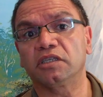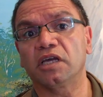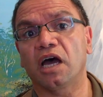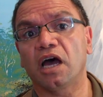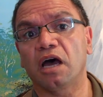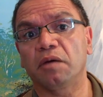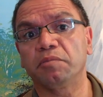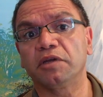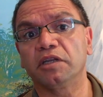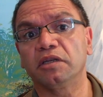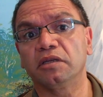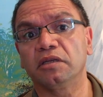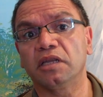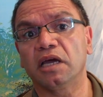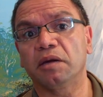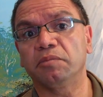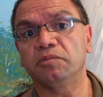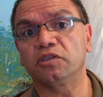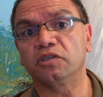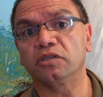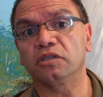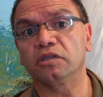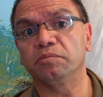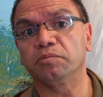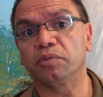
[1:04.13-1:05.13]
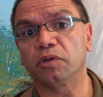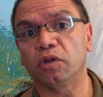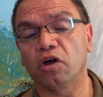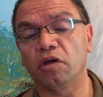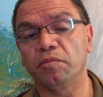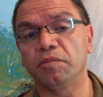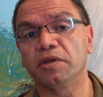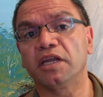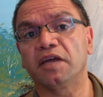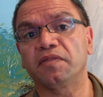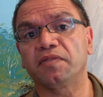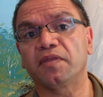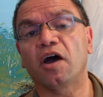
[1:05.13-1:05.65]
in Aboriginal
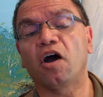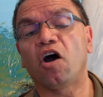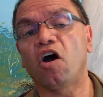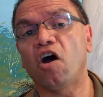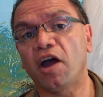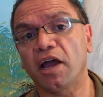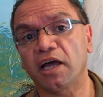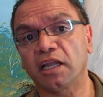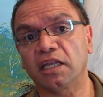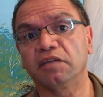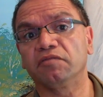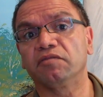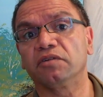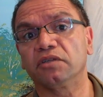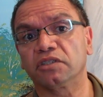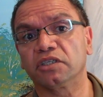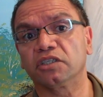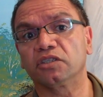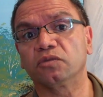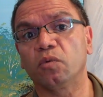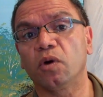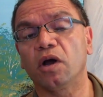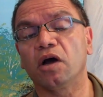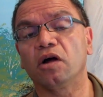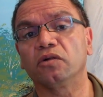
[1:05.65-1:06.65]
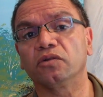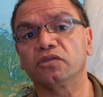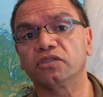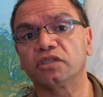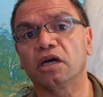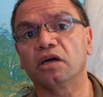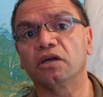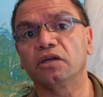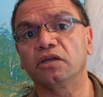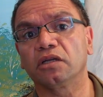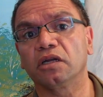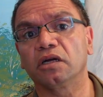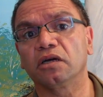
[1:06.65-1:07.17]
employment at the higher levels as well. So,
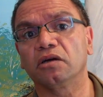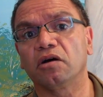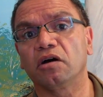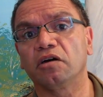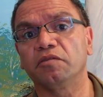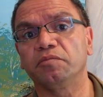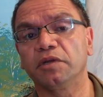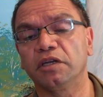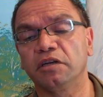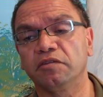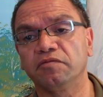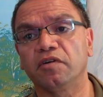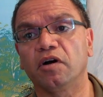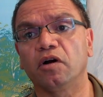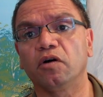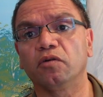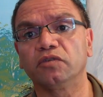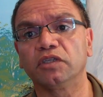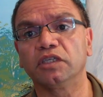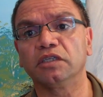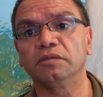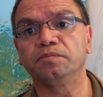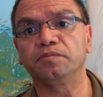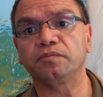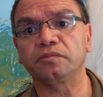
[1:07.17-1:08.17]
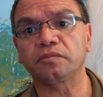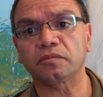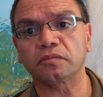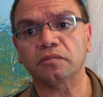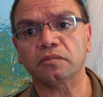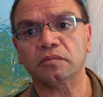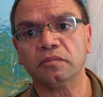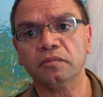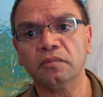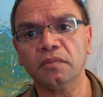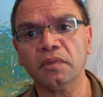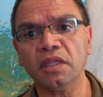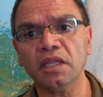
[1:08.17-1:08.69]
you know, I've been involved in
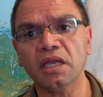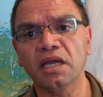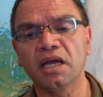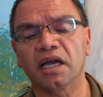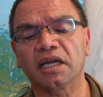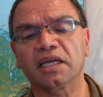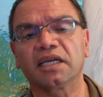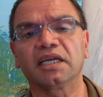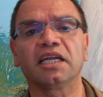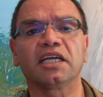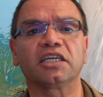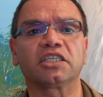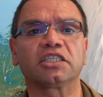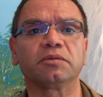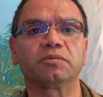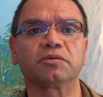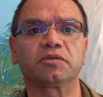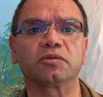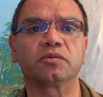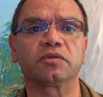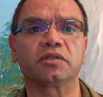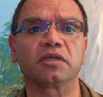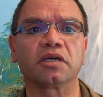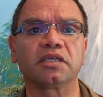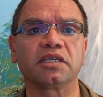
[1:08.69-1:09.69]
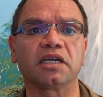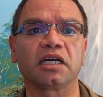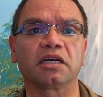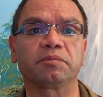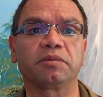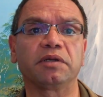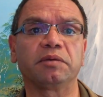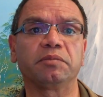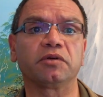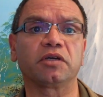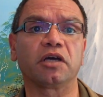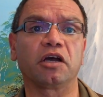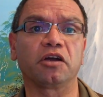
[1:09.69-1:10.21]
cadetships with young
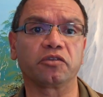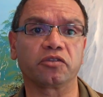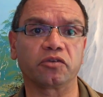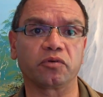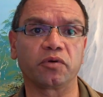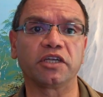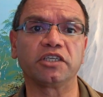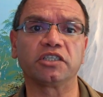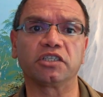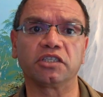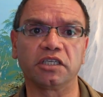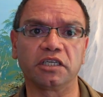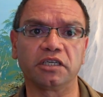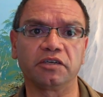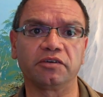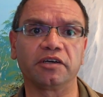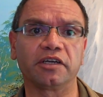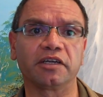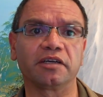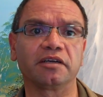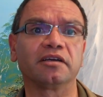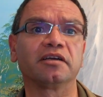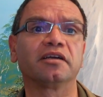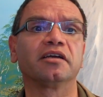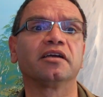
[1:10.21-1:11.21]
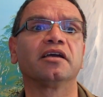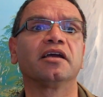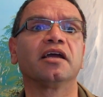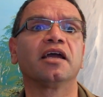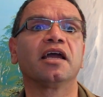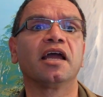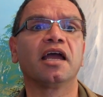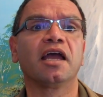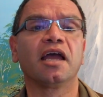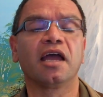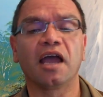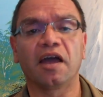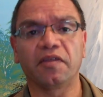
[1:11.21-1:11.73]
people going through engineering,
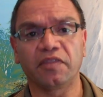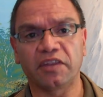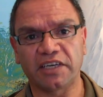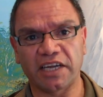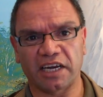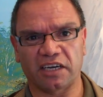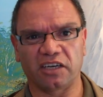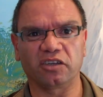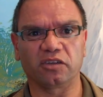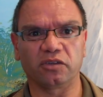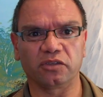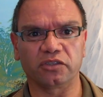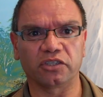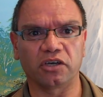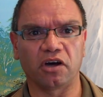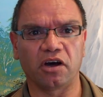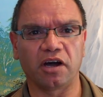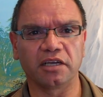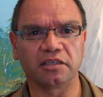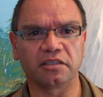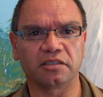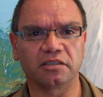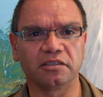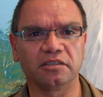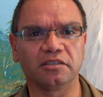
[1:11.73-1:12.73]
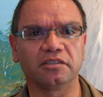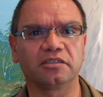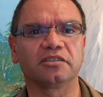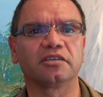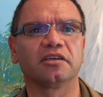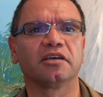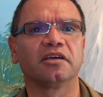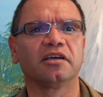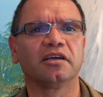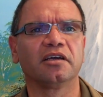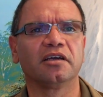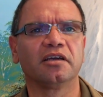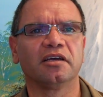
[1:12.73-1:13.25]
the technical sciences.
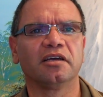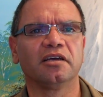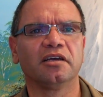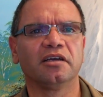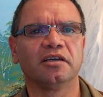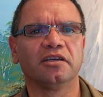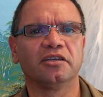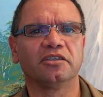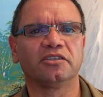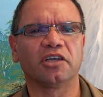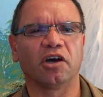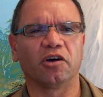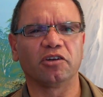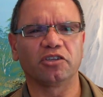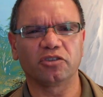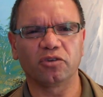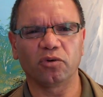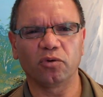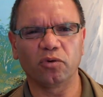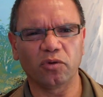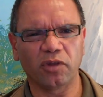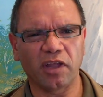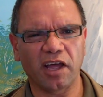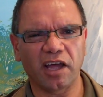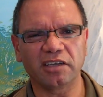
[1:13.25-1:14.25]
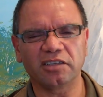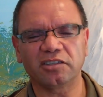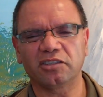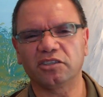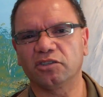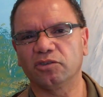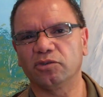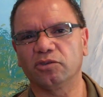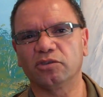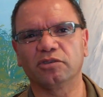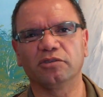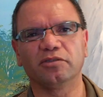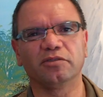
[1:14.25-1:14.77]
So it's all that
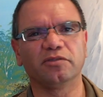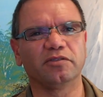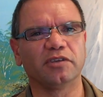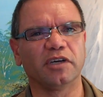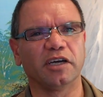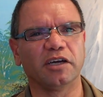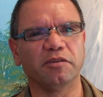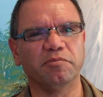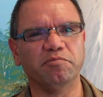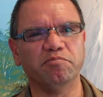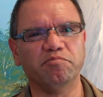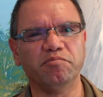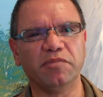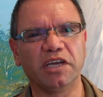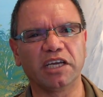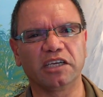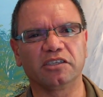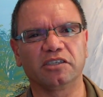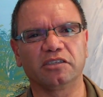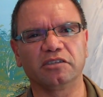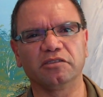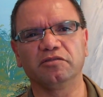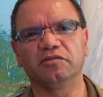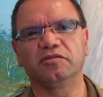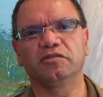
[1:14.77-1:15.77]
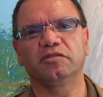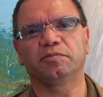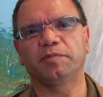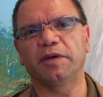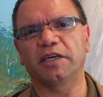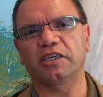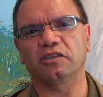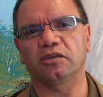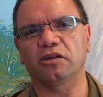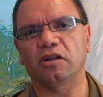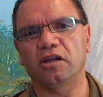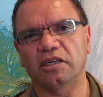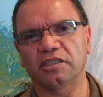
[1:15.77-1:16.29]
sort of mix of
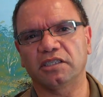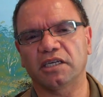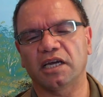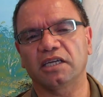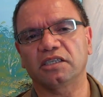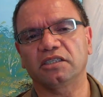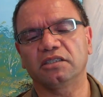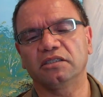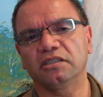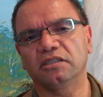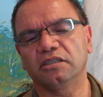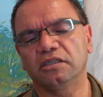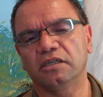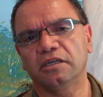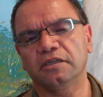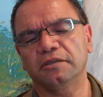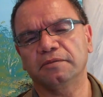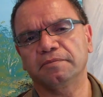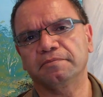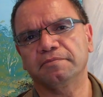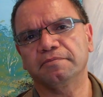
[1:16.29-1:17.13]
specialisations.